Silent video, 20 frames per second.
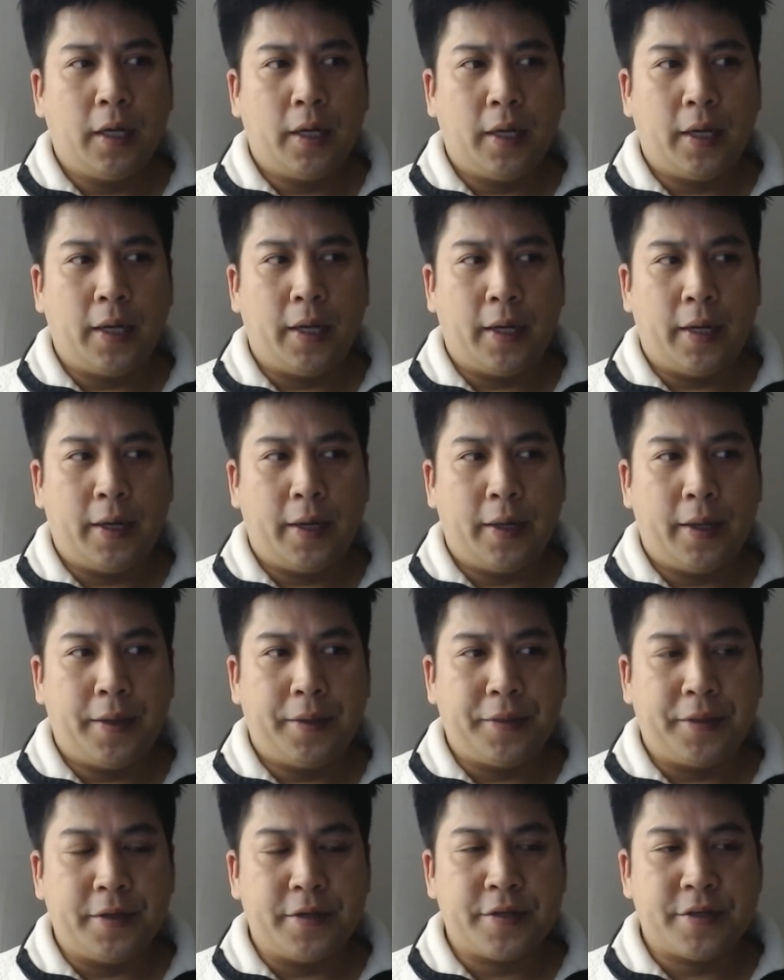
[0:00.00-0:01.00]

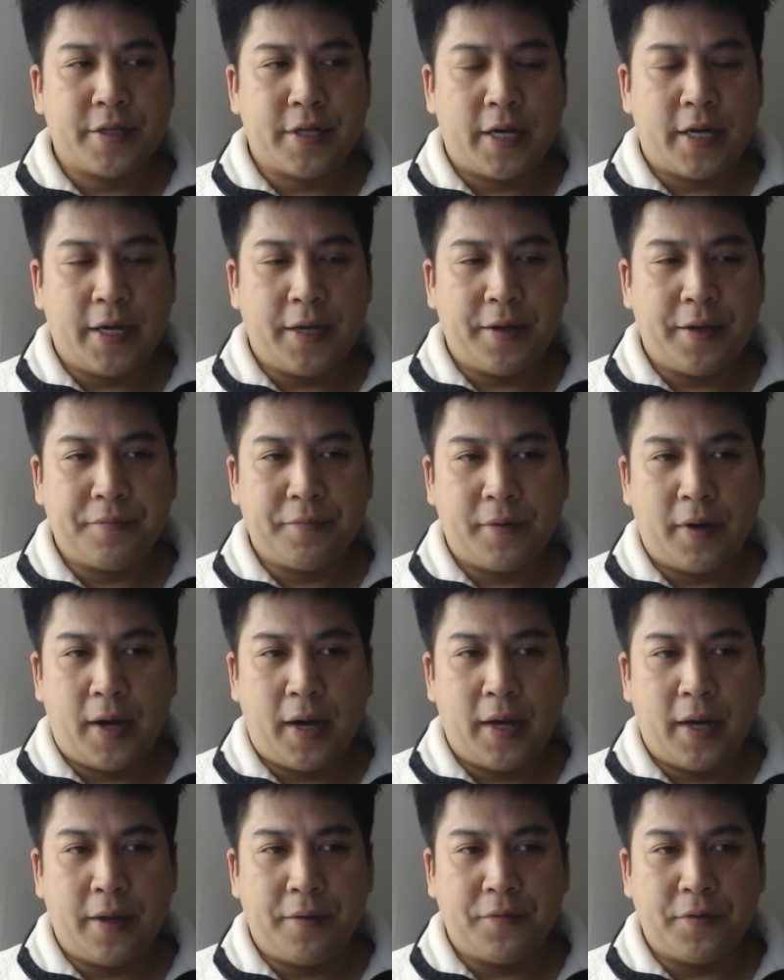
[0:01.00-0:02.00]
And this time,
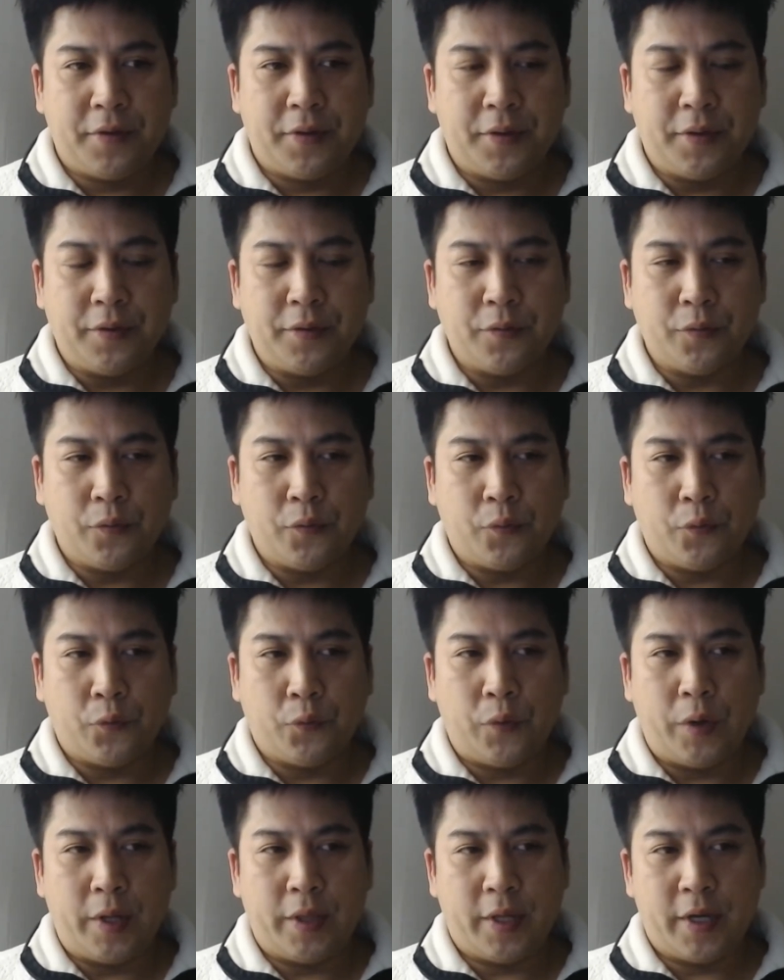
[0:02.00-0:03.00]
I even
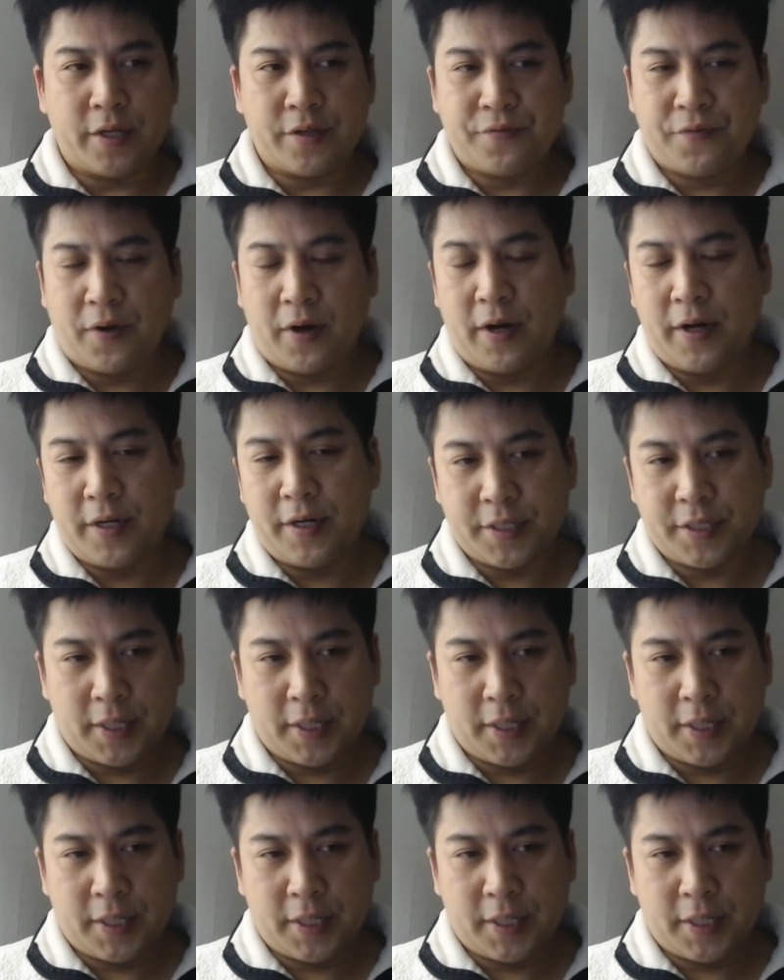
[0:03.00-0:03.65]
went as far as